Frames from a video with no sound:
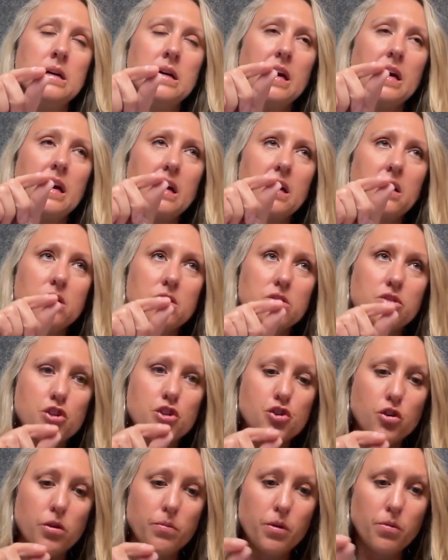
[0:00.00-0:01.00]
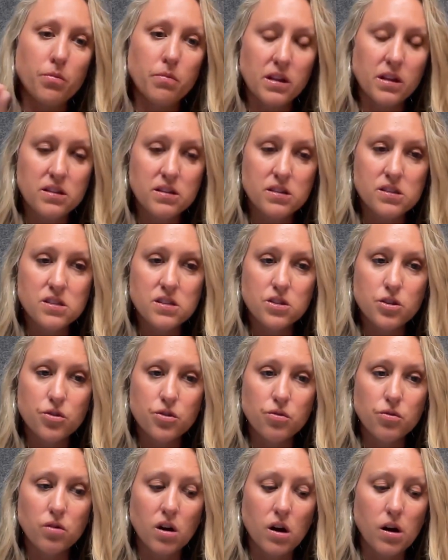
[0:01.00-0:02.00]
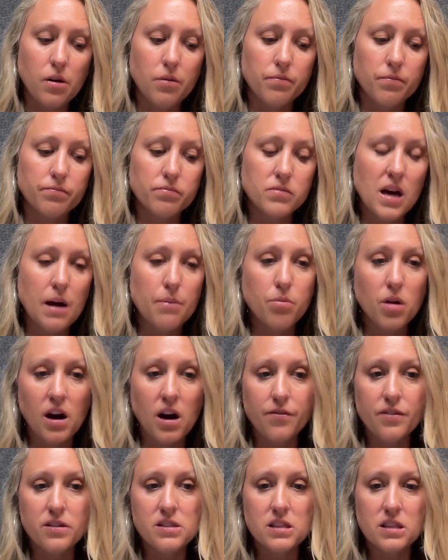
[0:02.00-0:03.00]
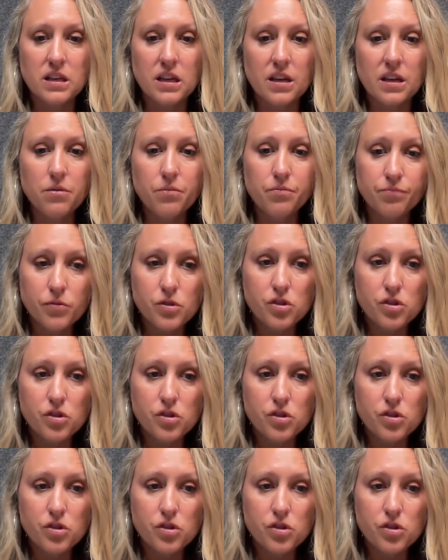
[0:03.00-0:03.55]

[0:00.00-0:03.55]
and distribute mittens to um, nonprofits in need.